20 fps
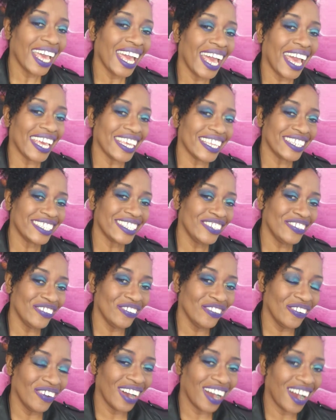and you
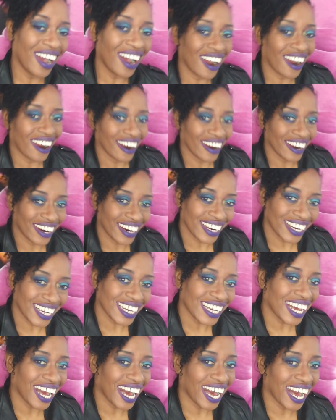are
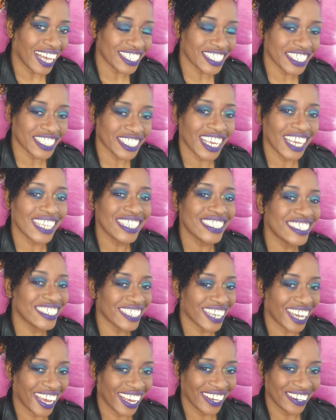God's
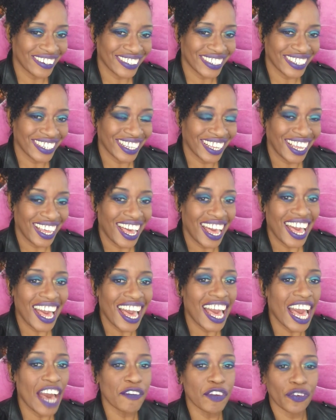child.
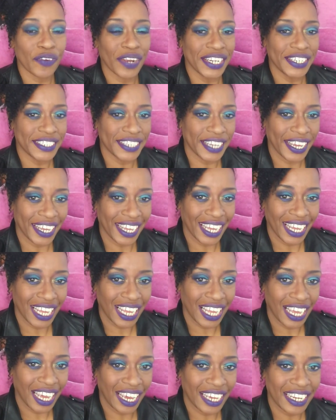Have a great day,
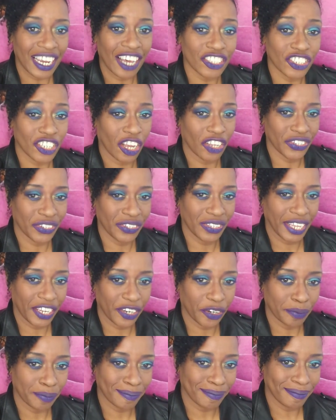and I'll talk to you later.
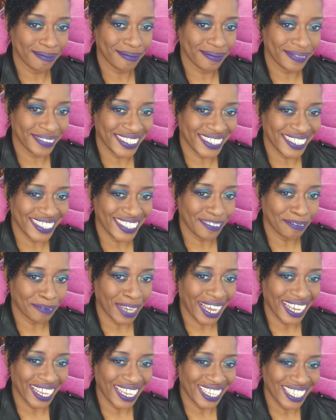
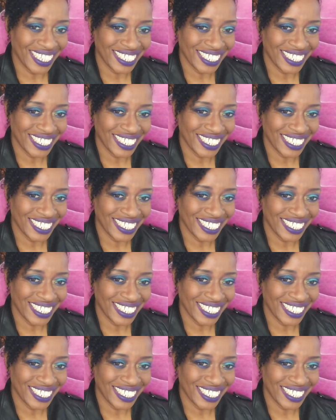Bye.